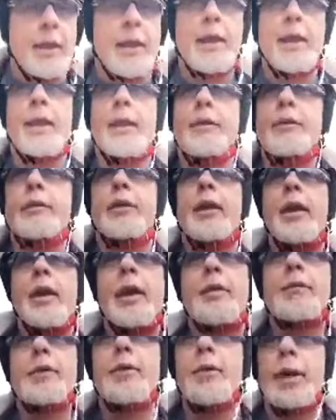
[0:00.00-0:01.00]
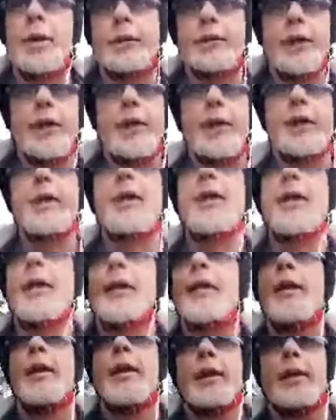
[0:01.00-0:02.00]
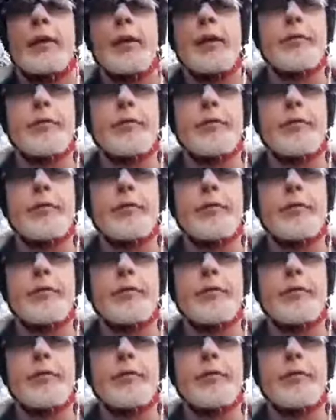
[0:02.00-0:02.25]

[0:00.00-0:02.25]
And have a great day and